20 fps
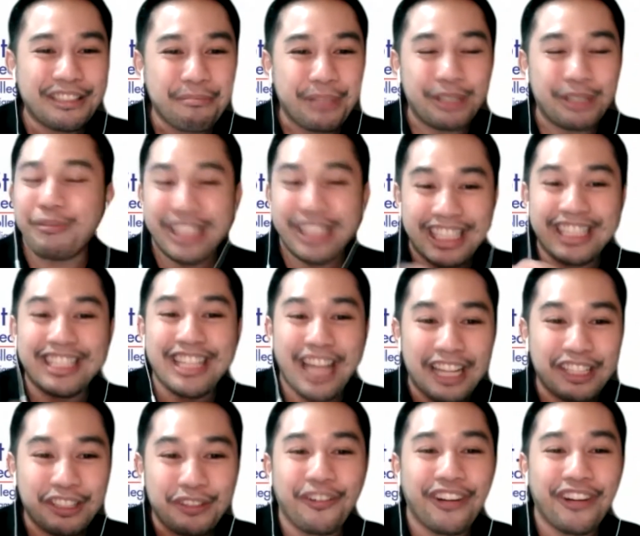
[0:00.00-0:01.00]
but we did
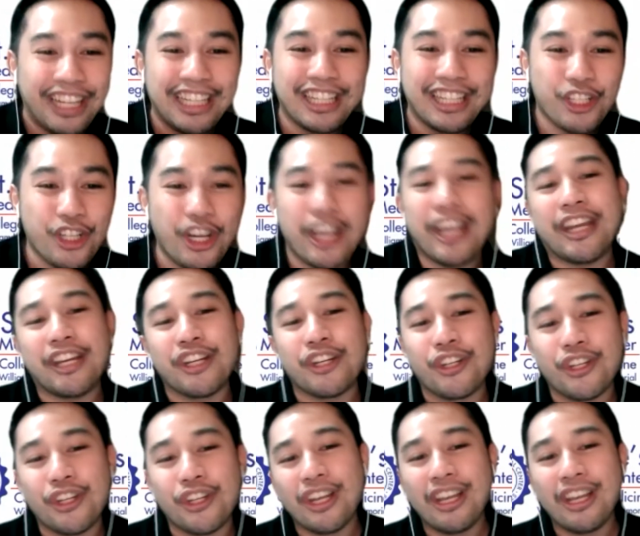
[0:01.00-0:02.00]
not really
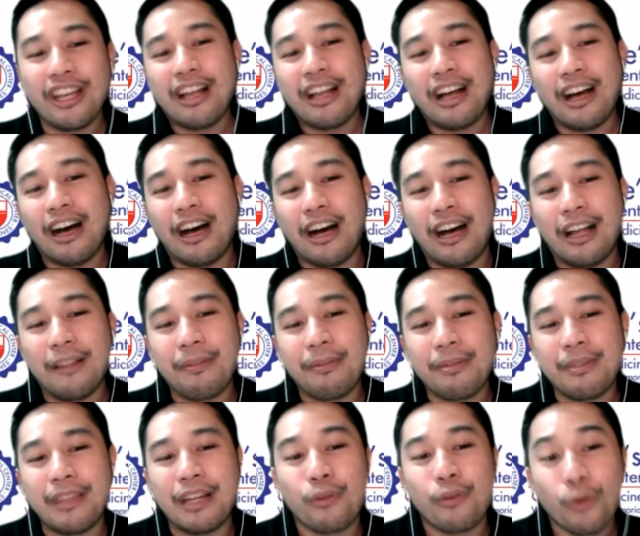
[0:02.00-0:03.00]
change uh,
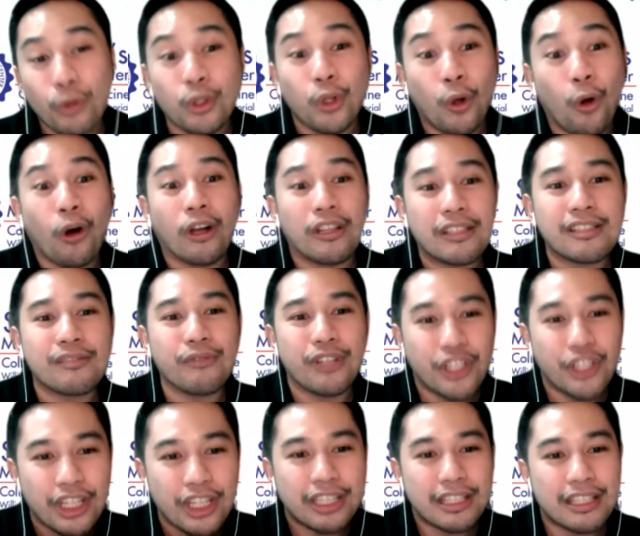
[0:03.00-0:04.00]
the root cause,
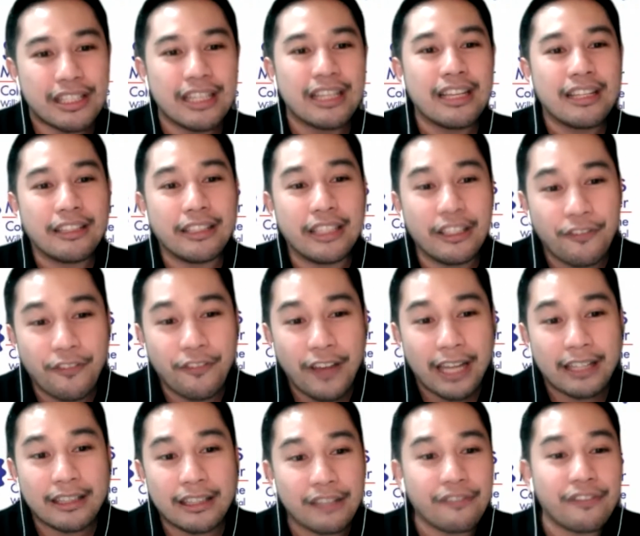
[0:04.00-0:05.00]
which is the
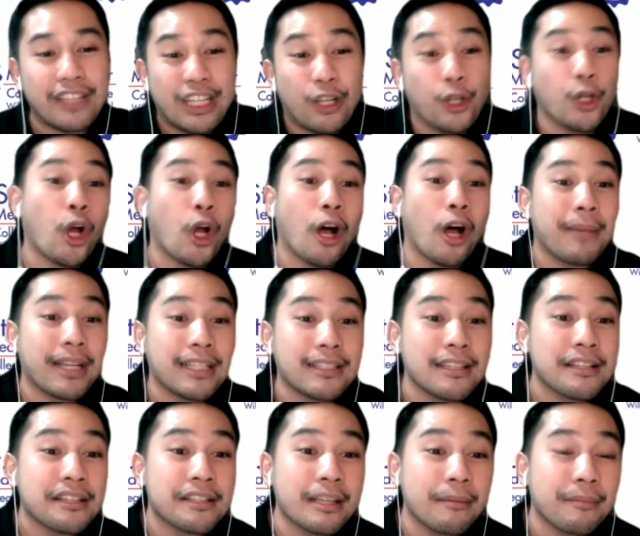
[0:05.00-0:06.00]
defective economic
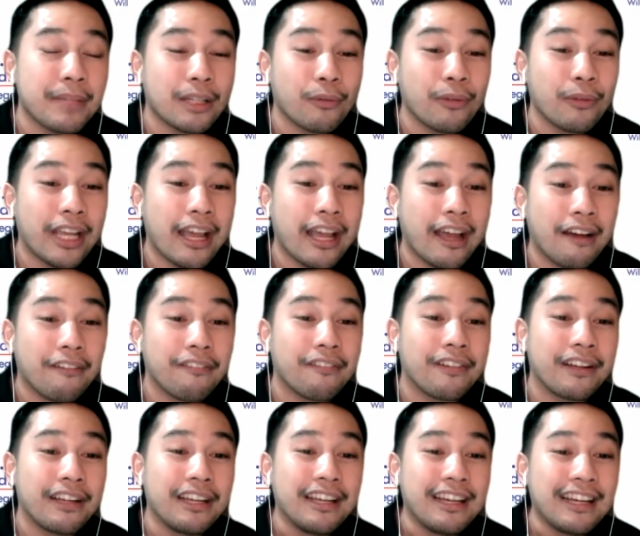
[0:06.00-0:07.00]
system that we have
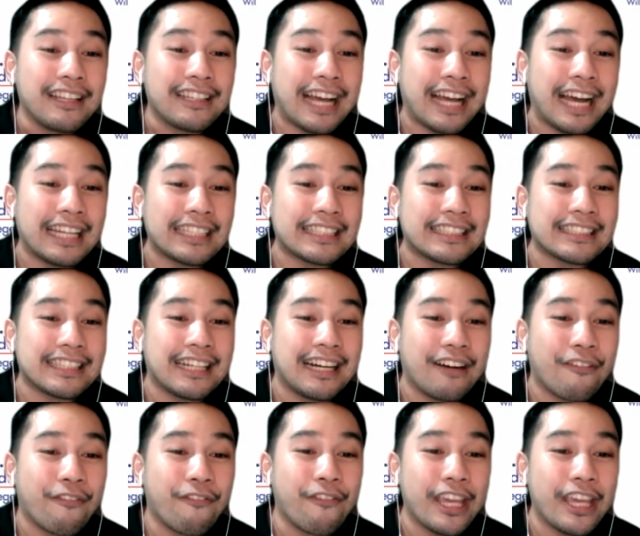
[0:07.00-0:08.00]
that
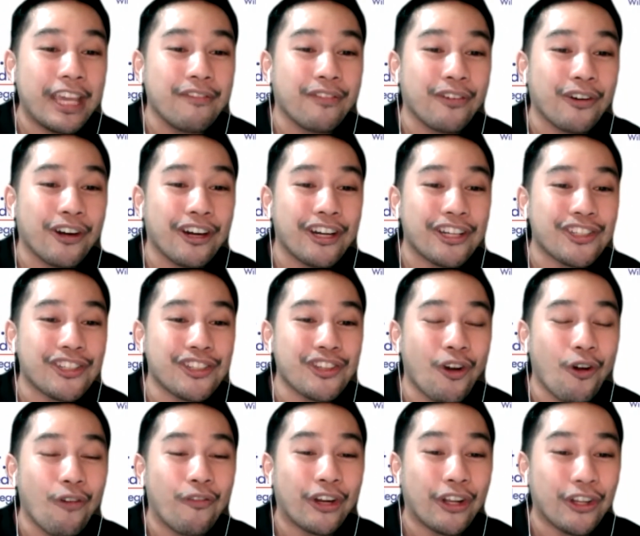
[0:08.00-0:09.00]
uh, favors
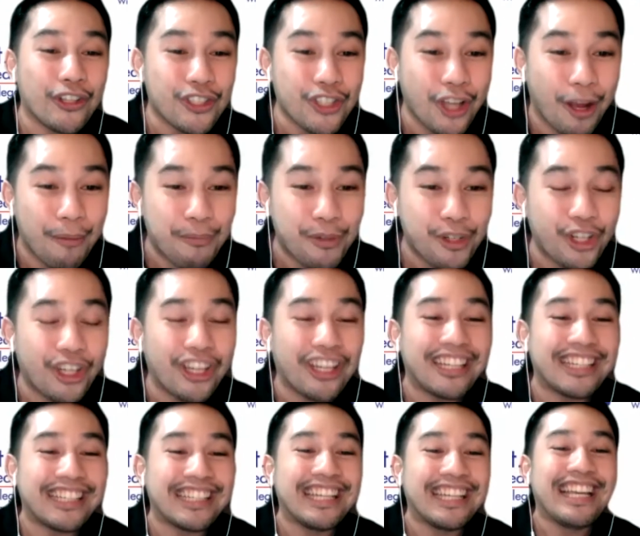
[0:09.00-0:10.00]

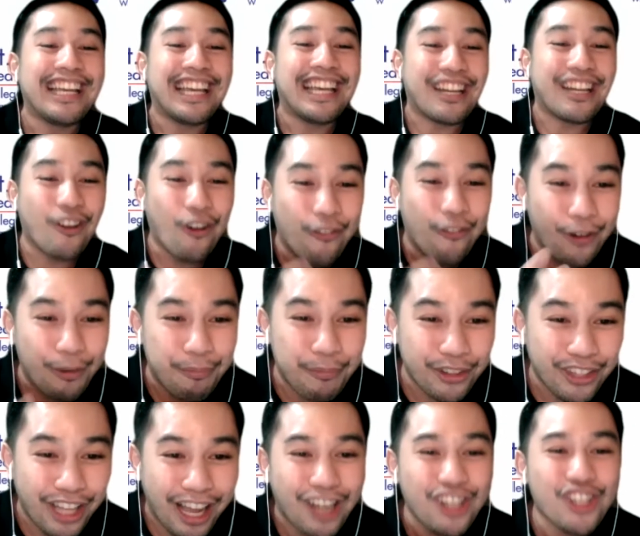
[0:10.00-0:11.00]
overconsumption and
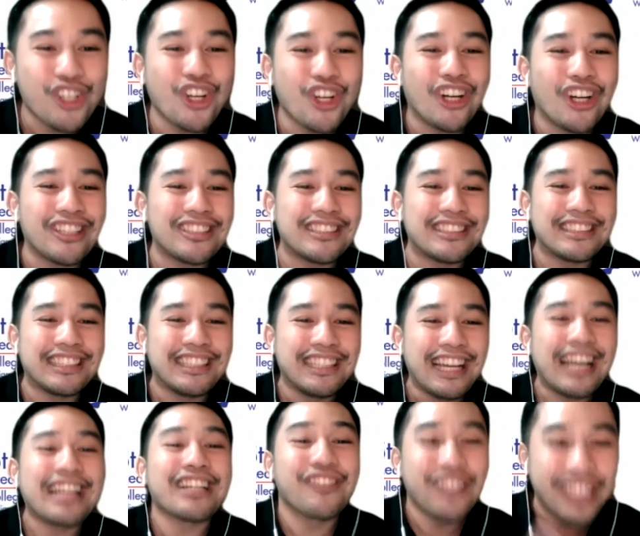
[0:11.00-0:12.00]
overproduction
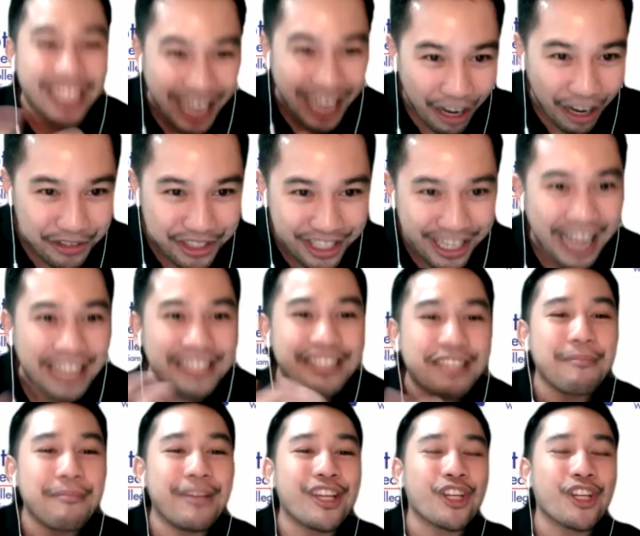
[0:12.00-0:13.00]
and greenhouse gas
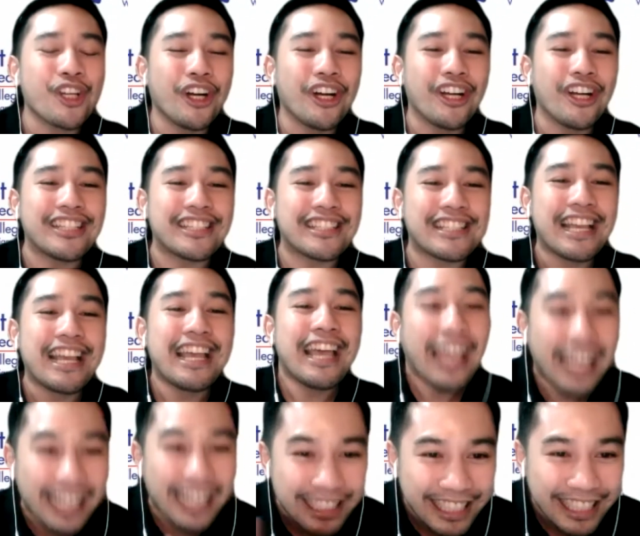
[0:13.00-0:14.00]
emissions
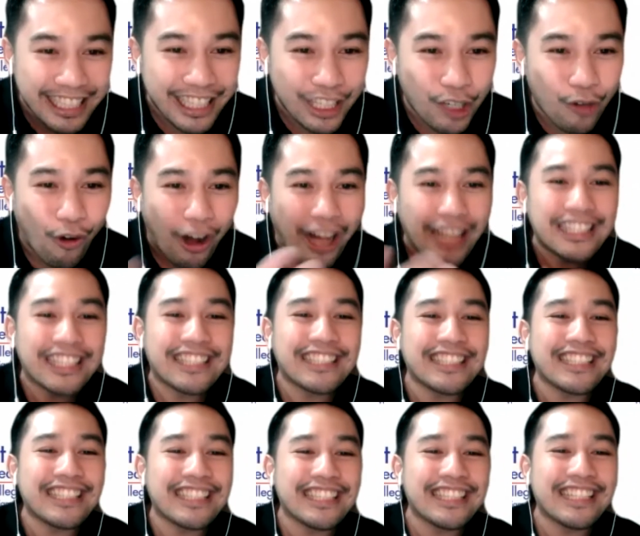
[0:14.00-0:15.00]
and
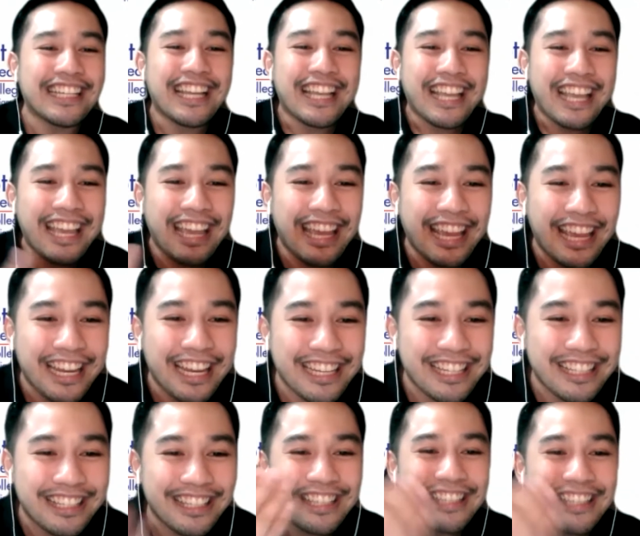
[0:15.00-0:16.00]
inequality
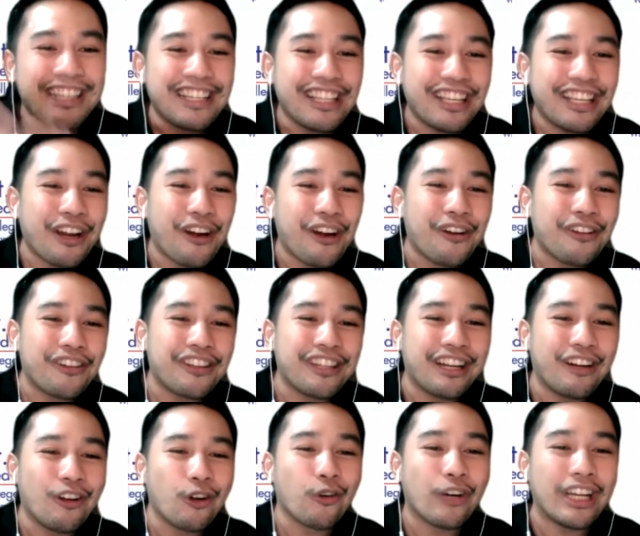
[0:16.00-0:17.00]
and you know the
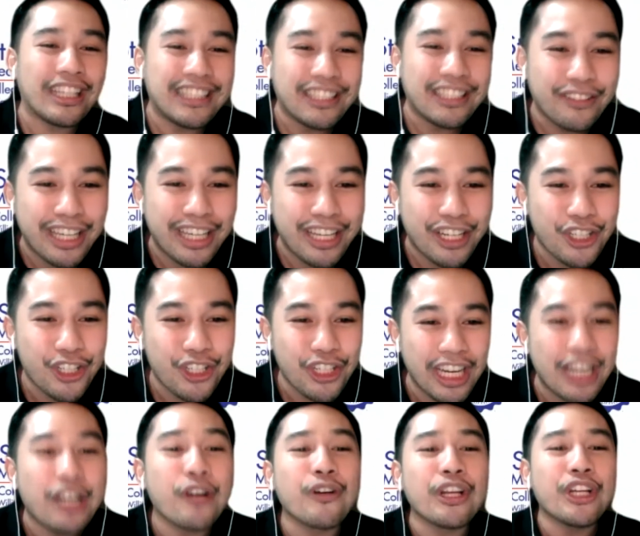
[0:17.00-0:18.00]
already rich
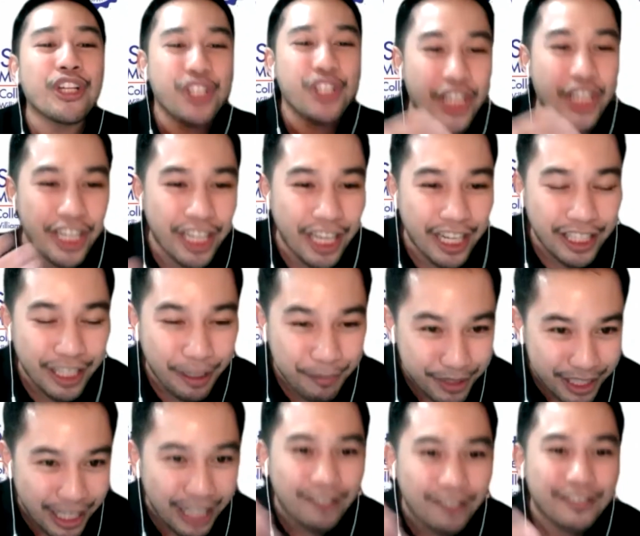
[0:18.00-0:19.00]
enriching
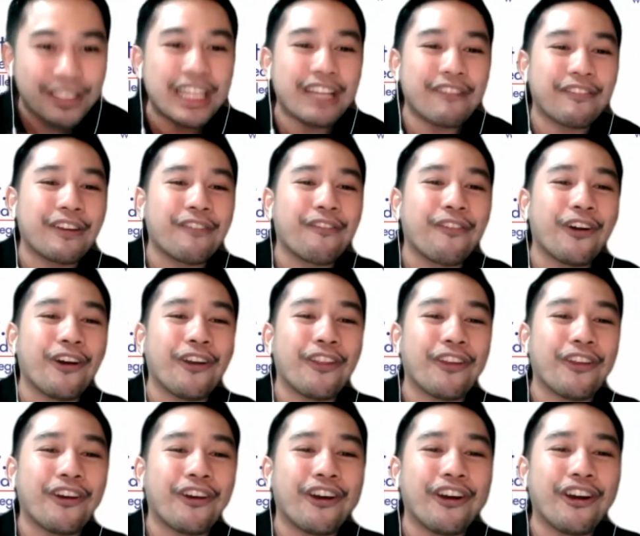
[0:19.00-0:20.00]
themselves even
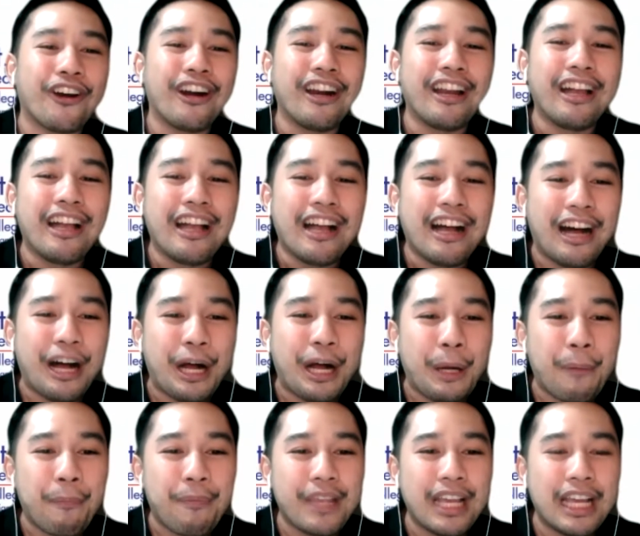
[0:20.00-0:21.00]
further
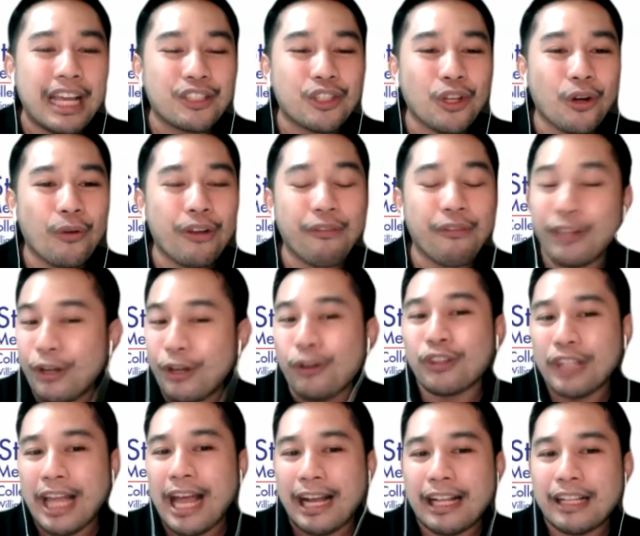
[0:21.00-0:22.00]
um, and so if we don't
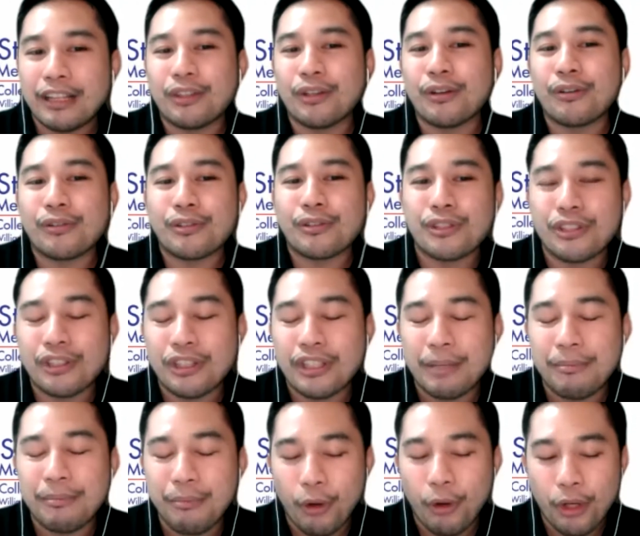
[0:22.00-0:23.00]
tackle those
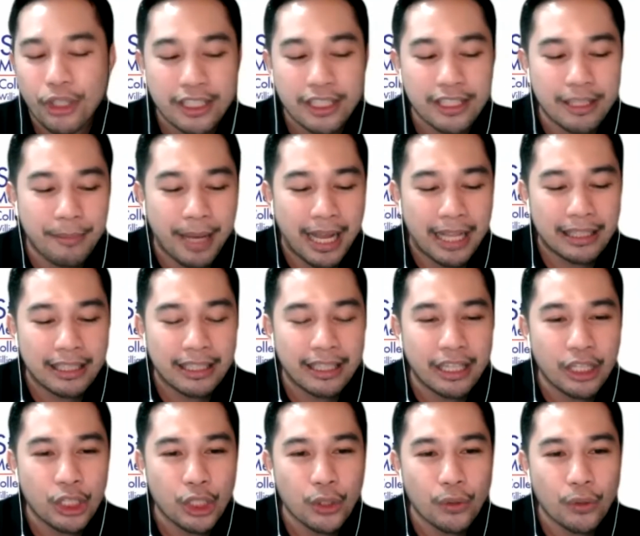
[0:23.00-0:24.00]
more systematic
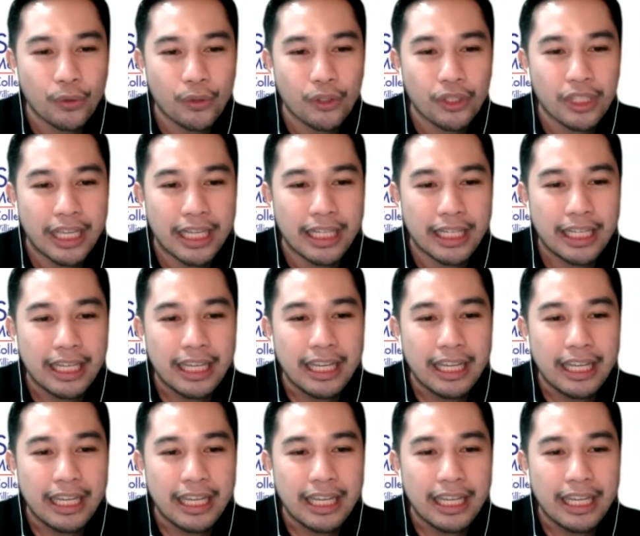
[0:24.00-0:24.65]
issues then